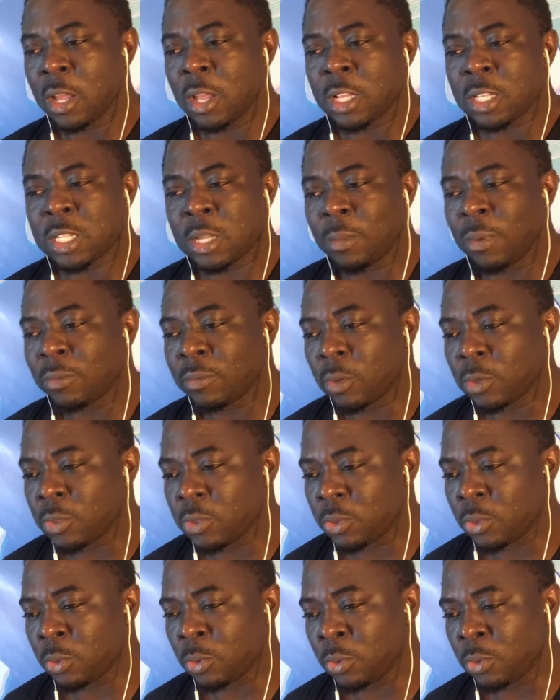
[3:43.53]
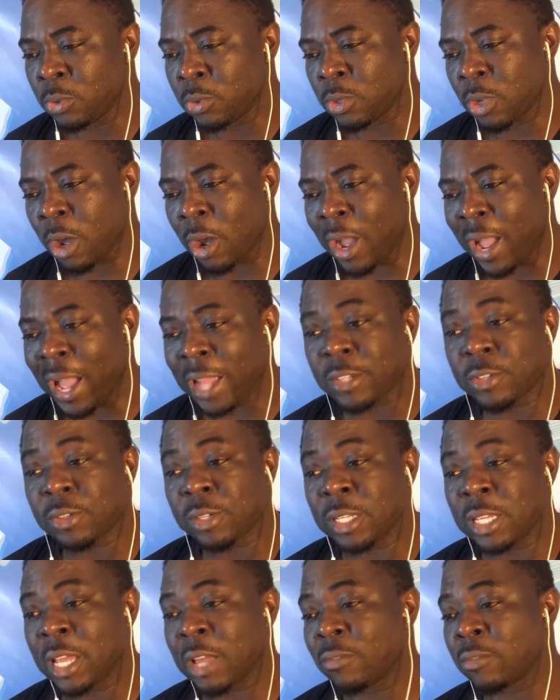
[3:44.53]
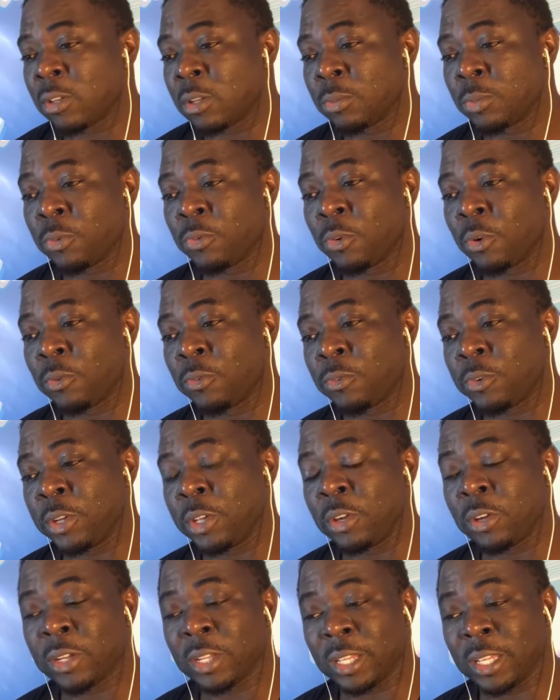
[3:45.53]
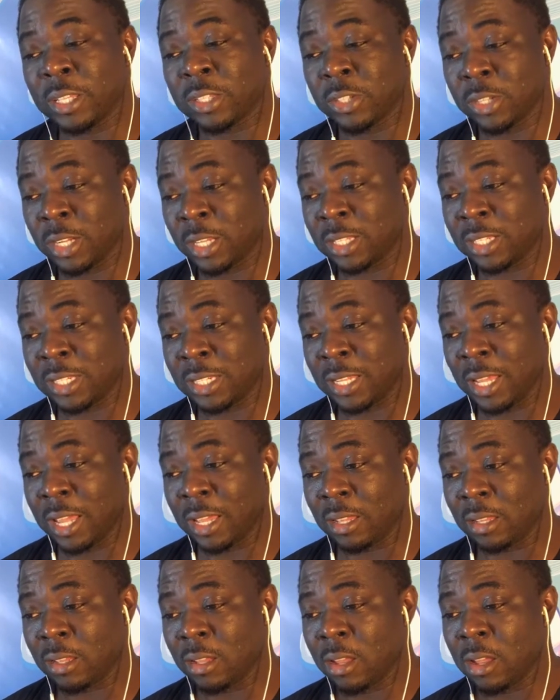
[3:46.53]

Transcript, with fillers: Some of those tools are actually available for free on the internet today.